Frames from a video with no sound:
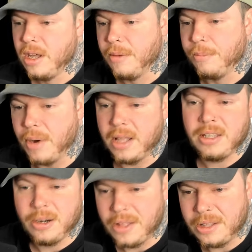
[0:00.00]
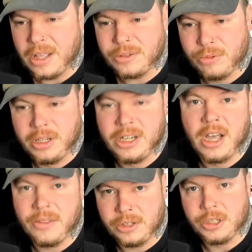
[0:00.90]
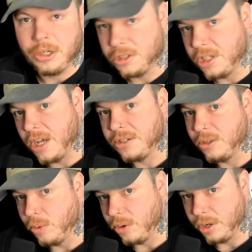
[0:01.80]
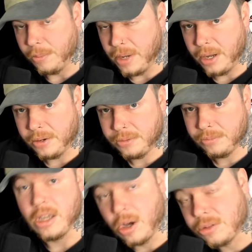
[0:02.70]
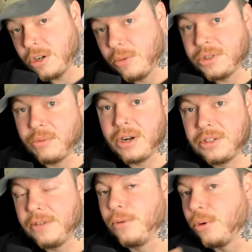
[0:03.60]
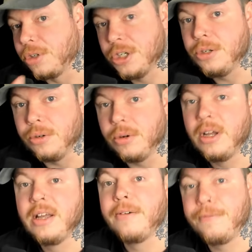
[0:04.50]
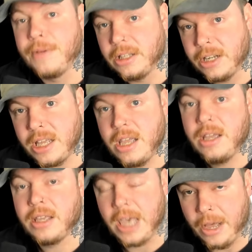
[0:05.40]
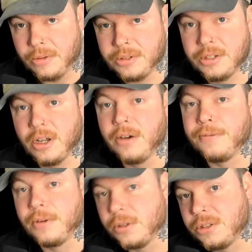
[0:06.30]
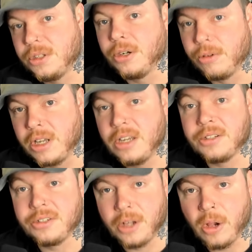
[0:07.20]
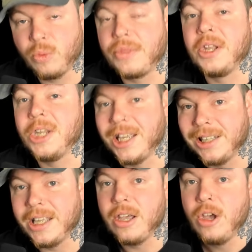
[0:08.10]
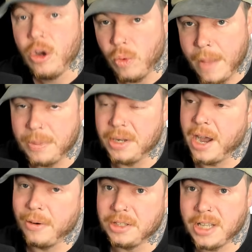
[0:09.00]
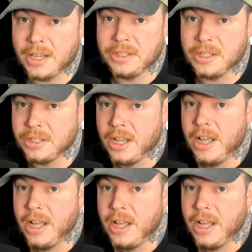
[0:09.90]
But, that's really not the charge he has to worry about. He also was arrested for 2 felony counts of first-degree assault with a deadly weapon. Now, in Texas,